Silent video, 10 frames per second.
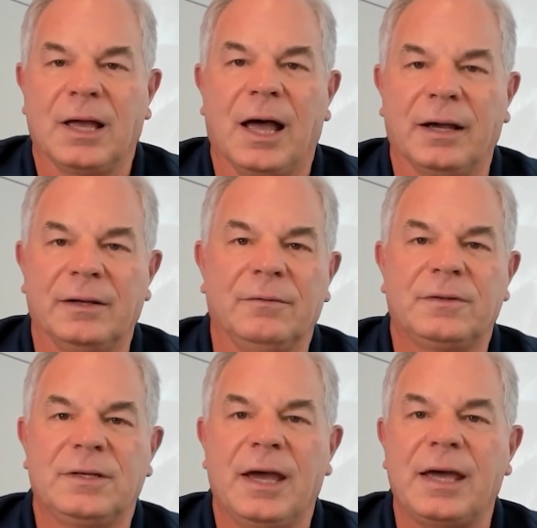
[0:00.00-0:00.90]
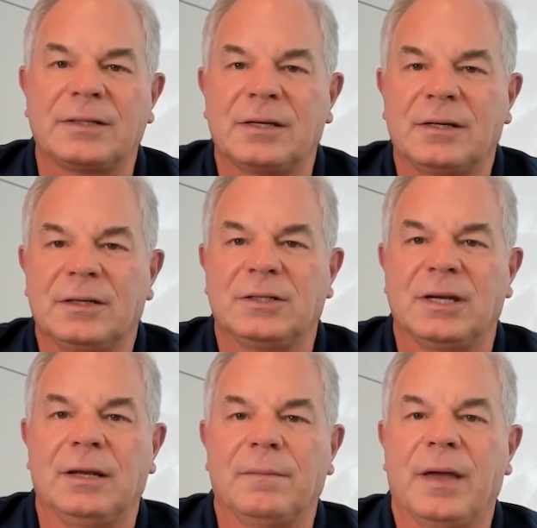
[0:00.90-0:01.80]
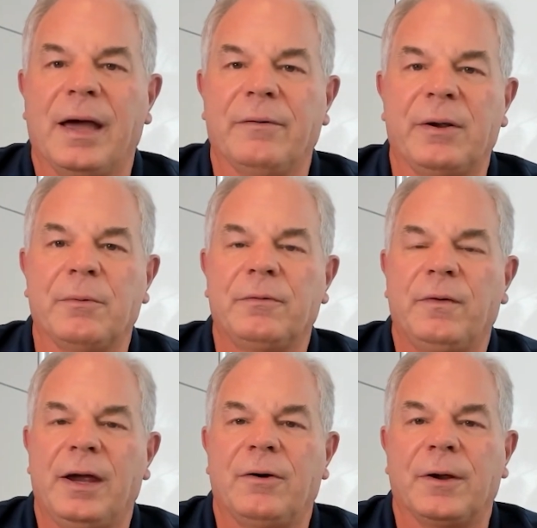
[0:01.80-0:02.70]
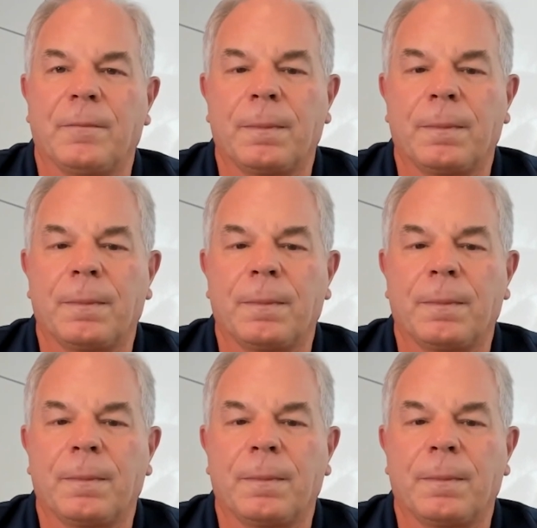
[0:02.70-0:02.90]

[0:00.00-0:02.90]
cognitive test to see how they were faring.